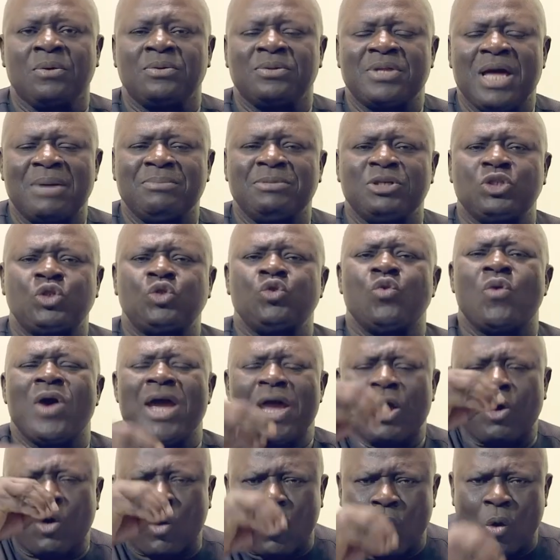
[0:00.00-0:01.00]
That means you
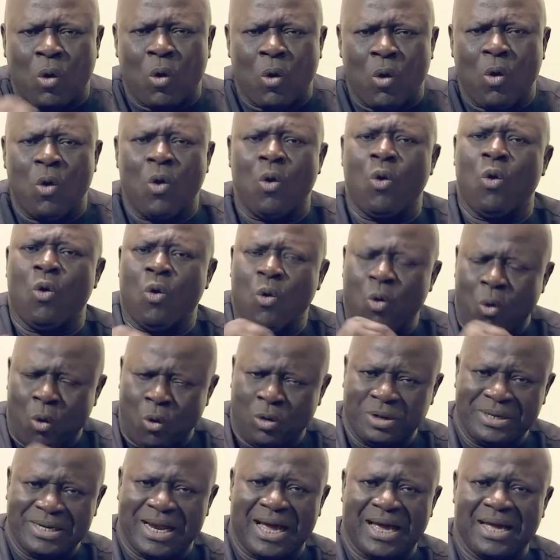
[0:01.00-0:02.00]
are a co
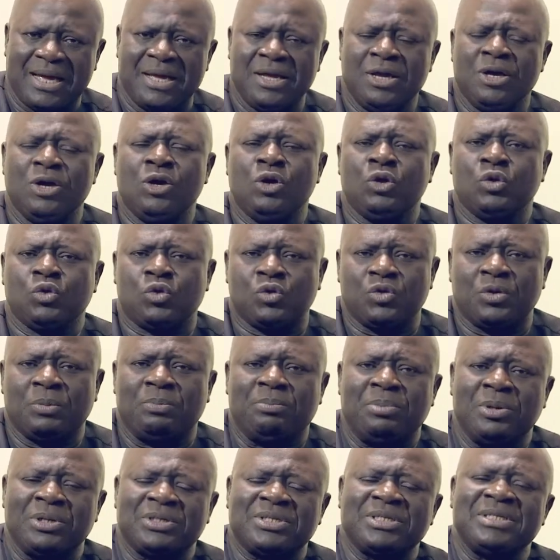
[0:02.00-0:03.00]
owner to the
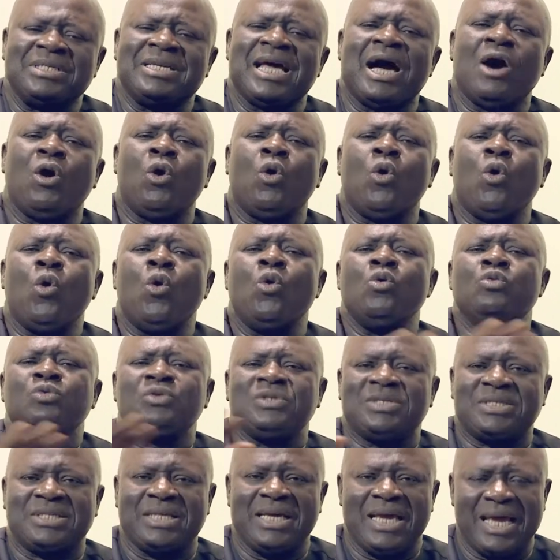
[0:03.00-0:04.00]
person that
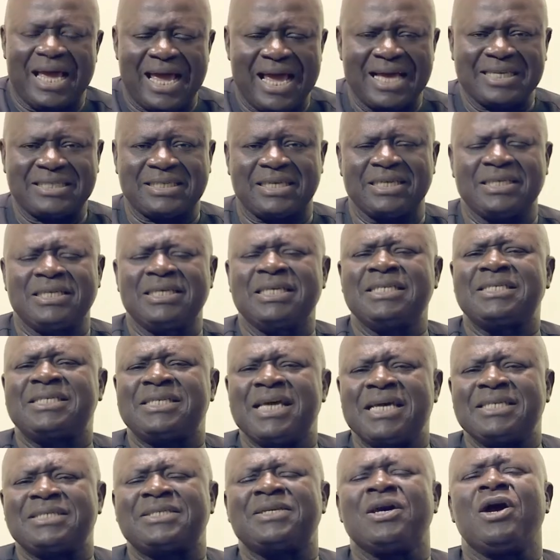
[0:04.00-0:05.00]
owns the estate. It
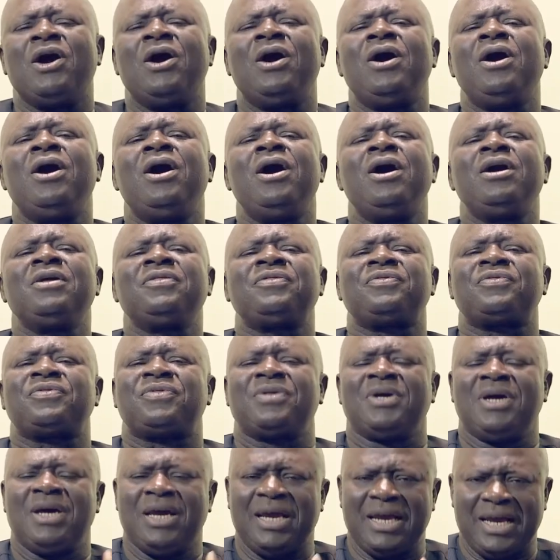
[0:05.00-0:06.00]
says the
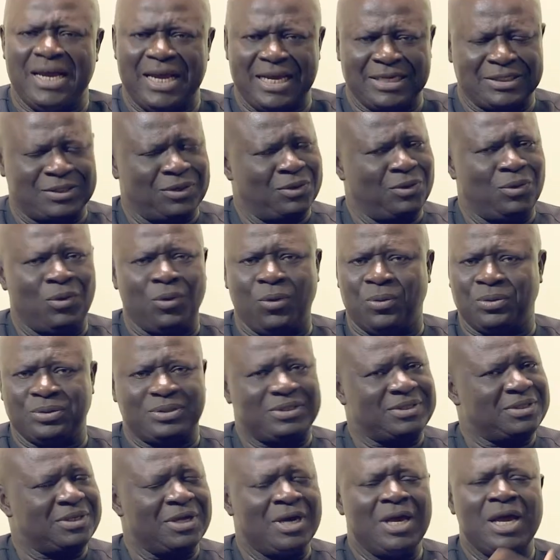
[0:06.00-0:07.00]
earth is the
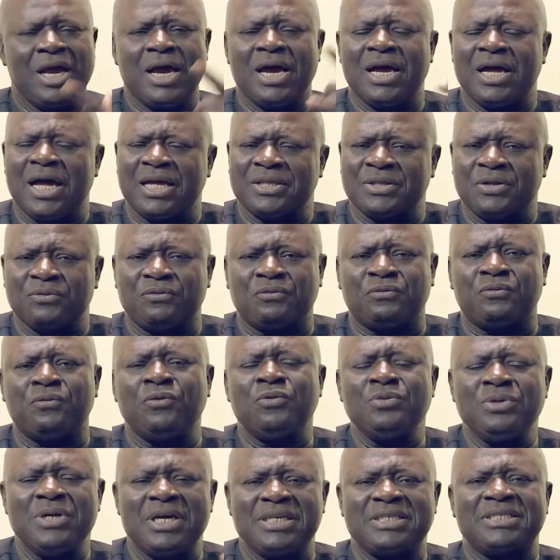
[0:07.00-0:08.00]
Lord's and the
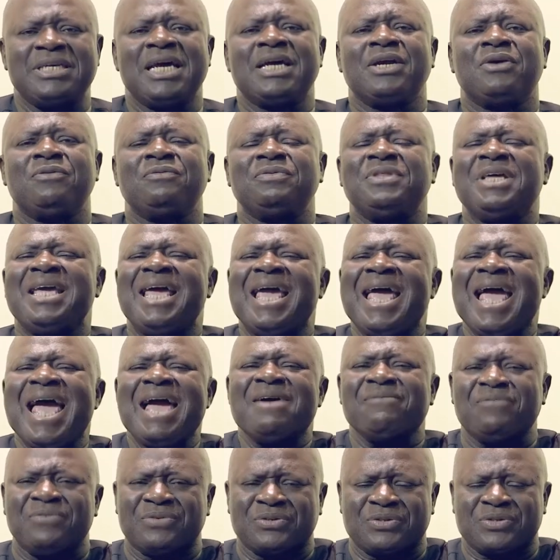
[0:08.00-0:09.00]
fullness thereof. The
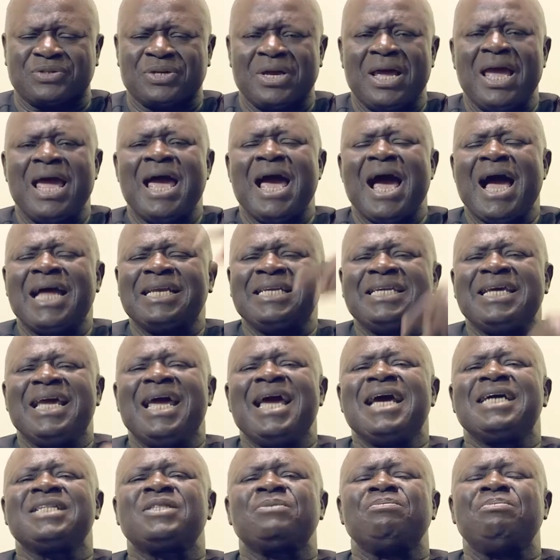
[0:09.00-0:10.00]
heavens and the
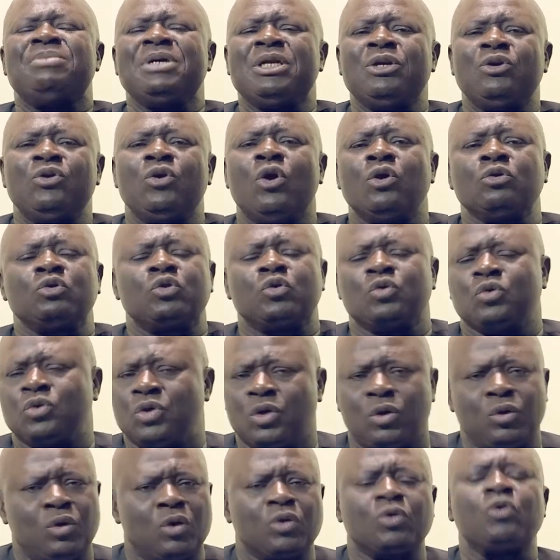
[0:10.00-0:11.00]
earth belong to
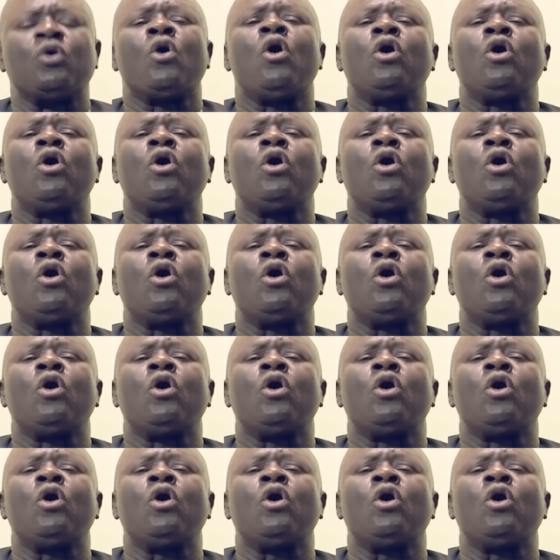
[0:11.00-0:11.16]
the Lord.